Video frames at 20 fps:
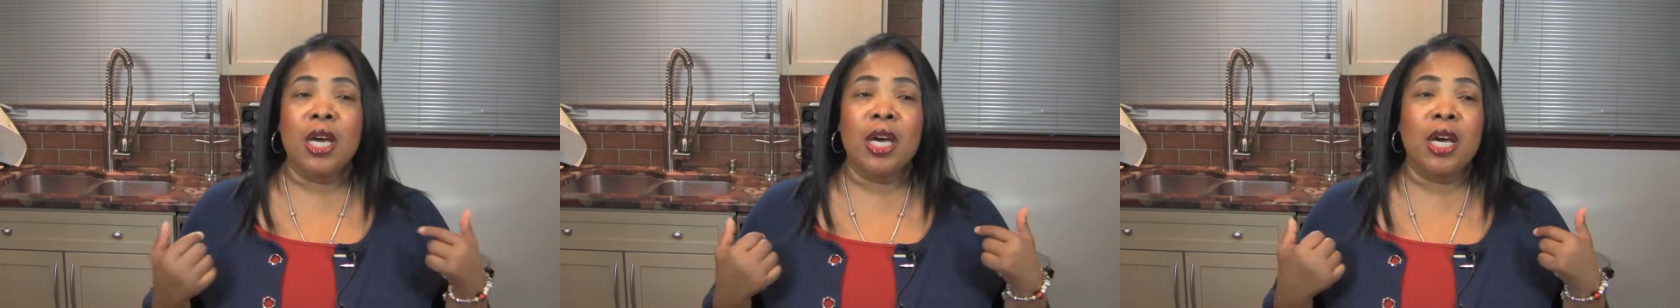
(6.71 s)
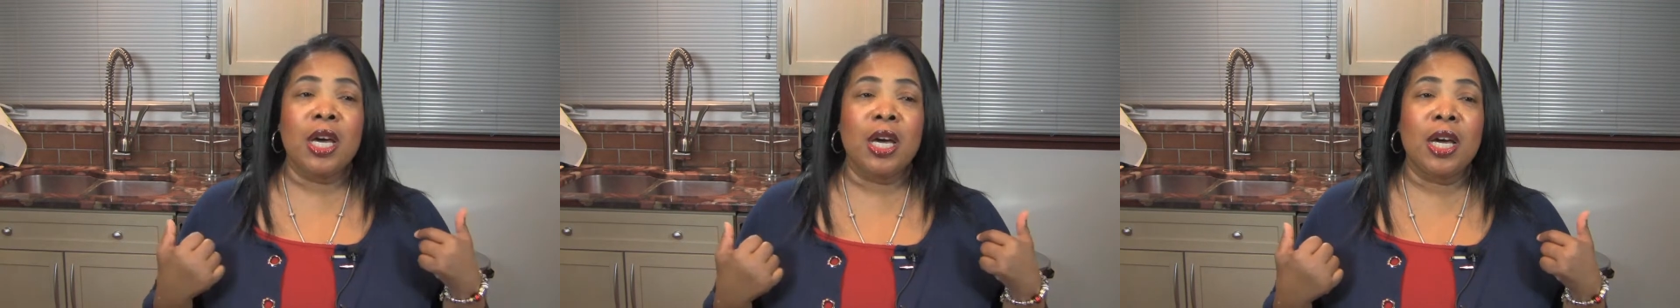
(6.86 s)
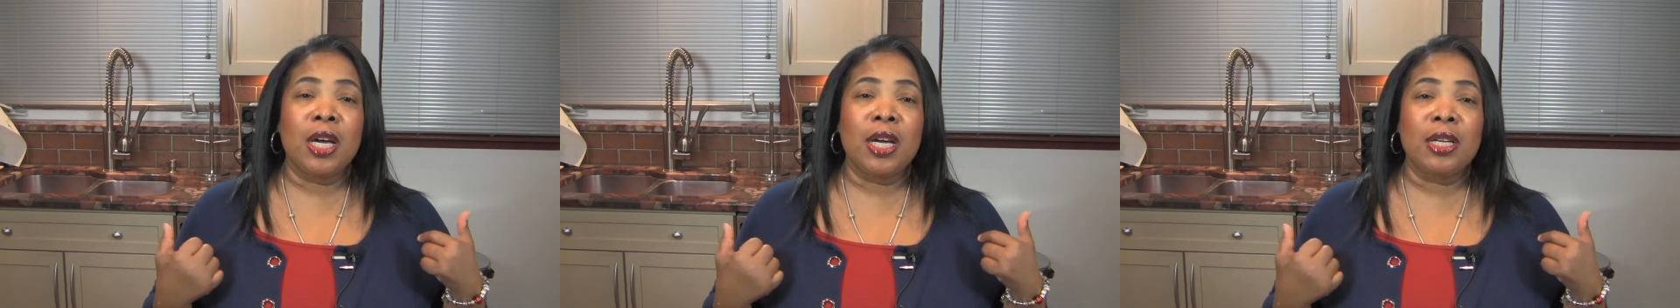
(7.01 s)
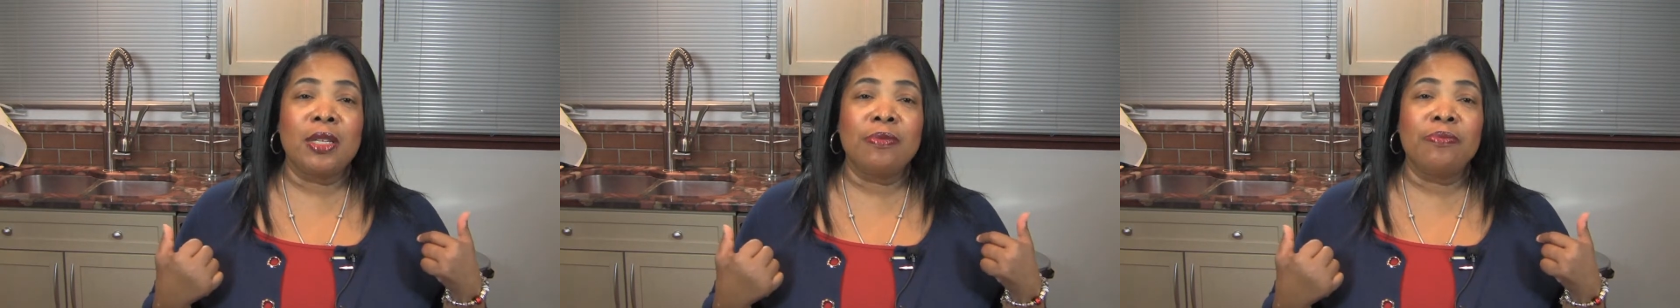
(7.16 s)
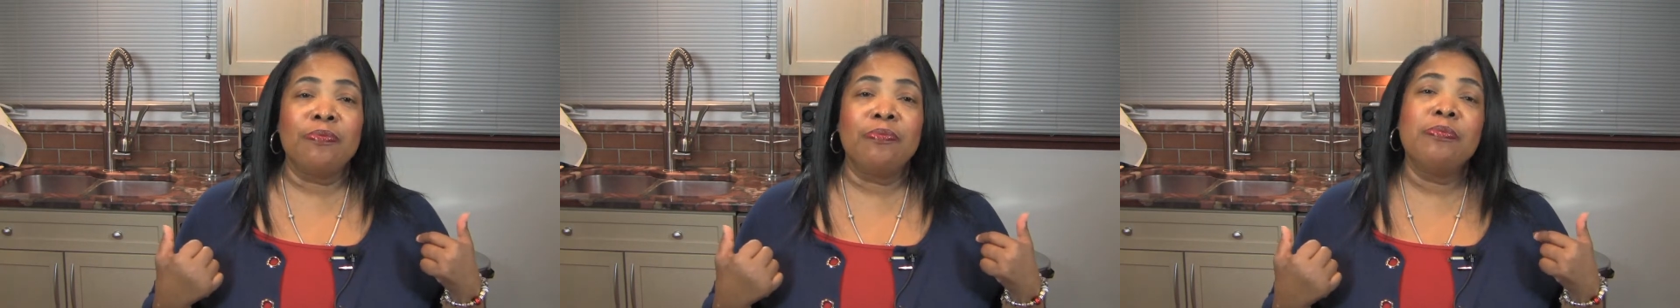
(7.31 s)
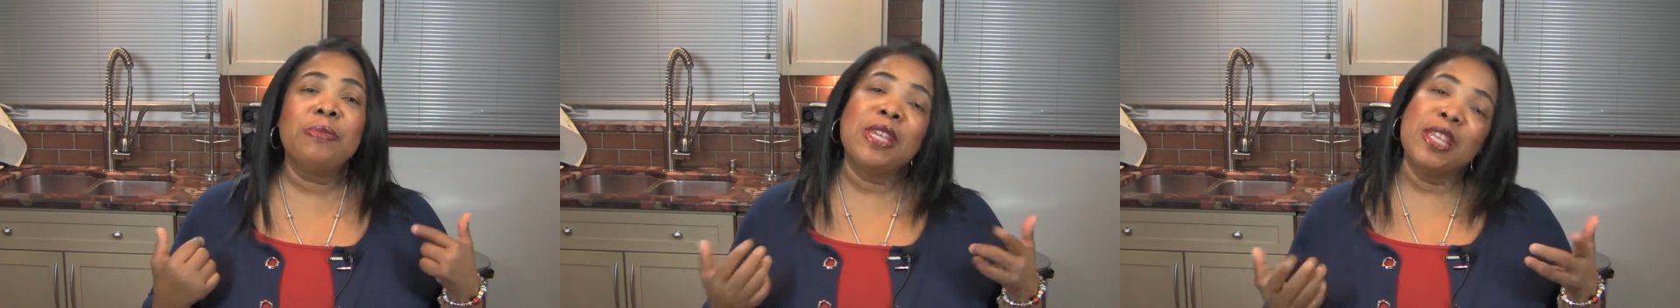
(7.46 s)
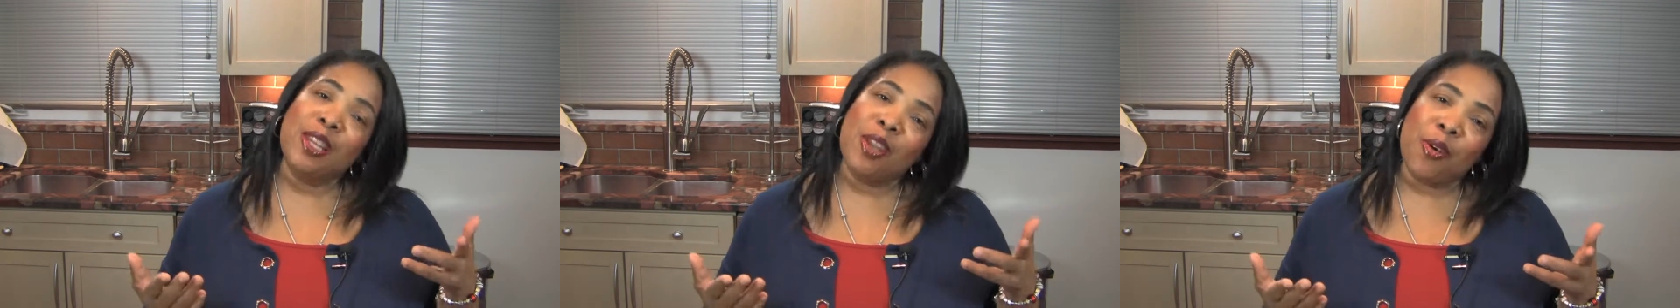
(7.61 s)

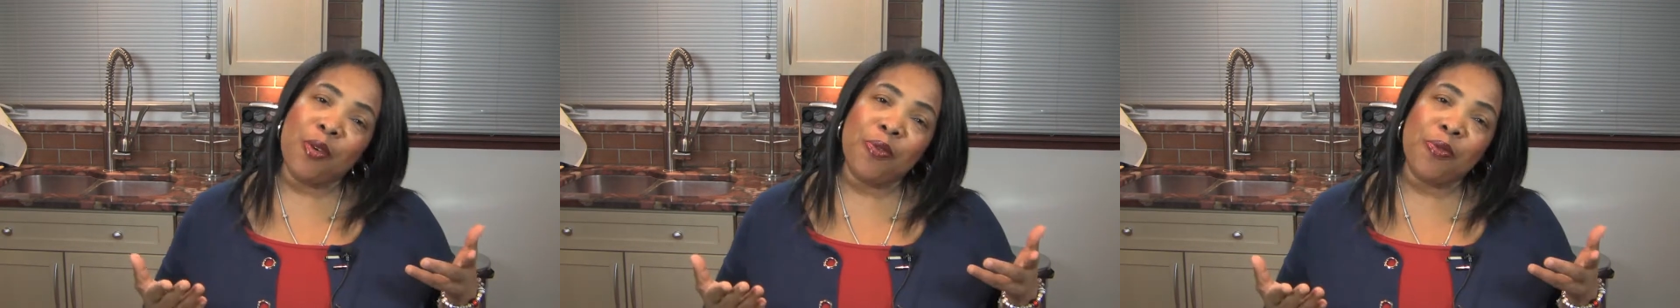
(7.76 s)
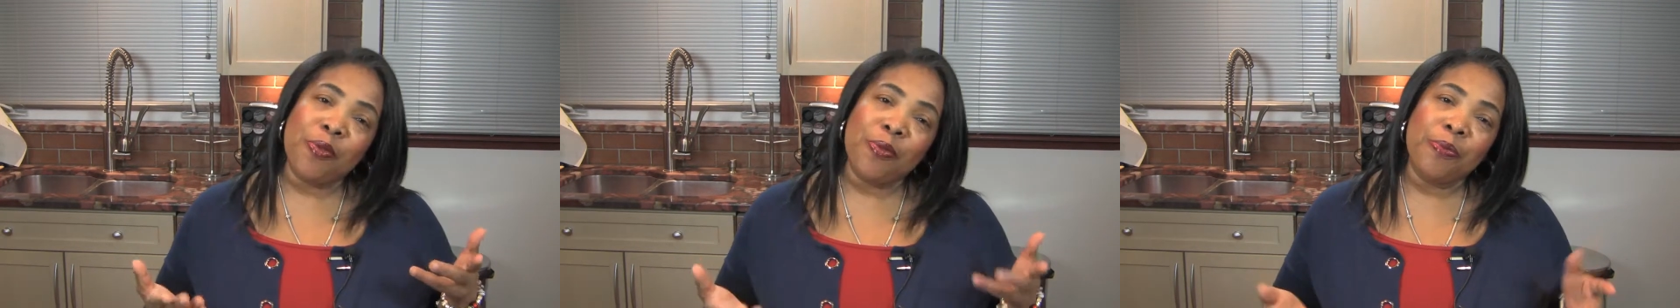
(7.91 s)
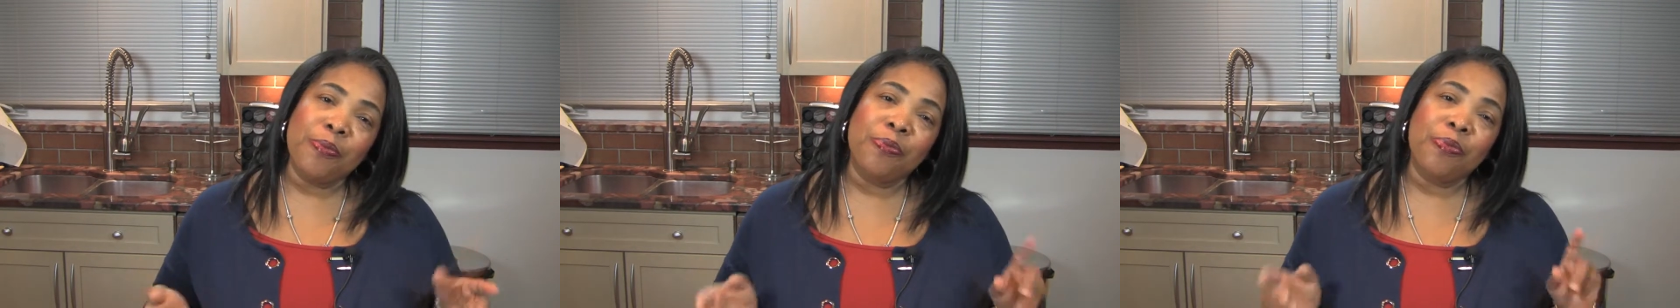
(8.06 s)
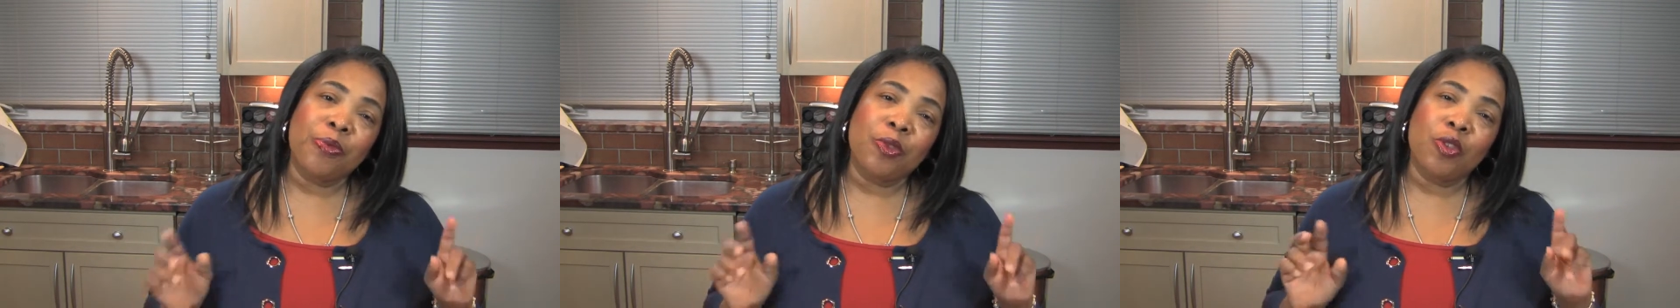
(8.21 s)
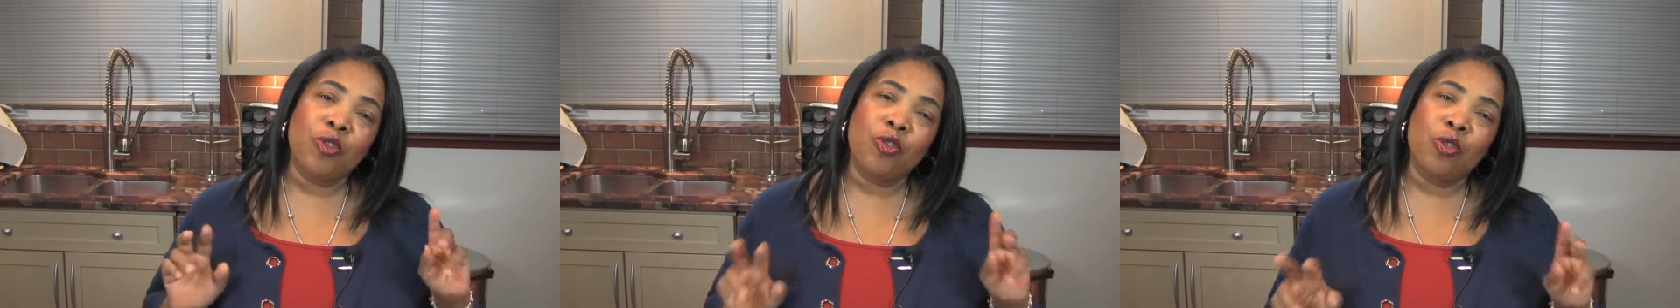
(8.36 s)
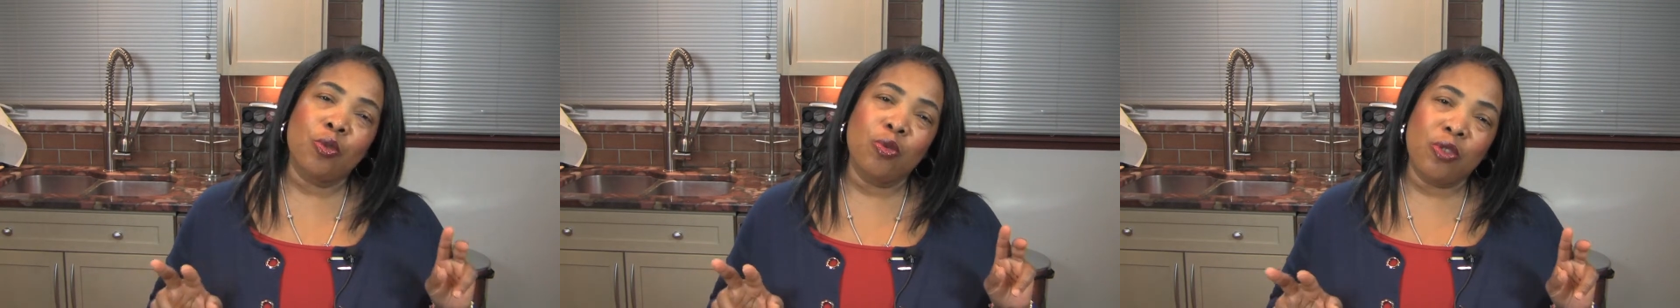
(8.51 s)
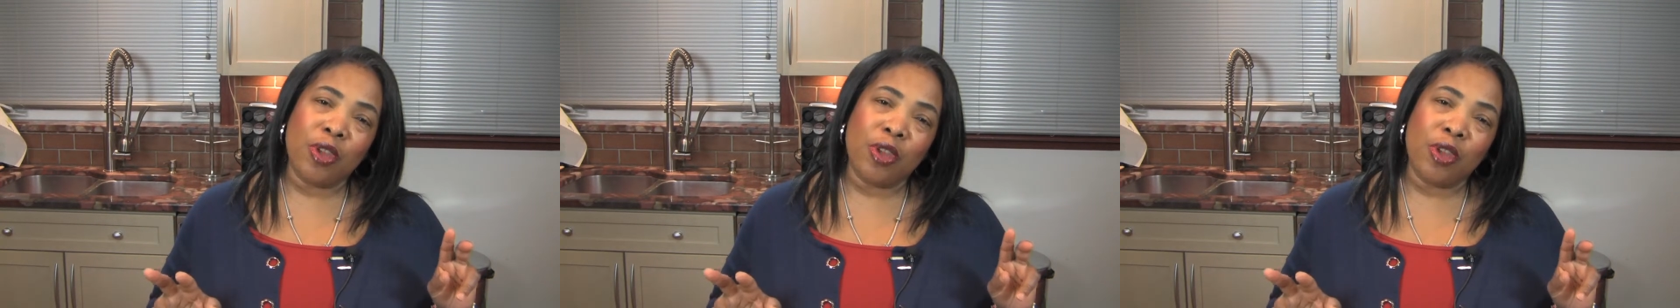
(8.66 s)
meatloaf, two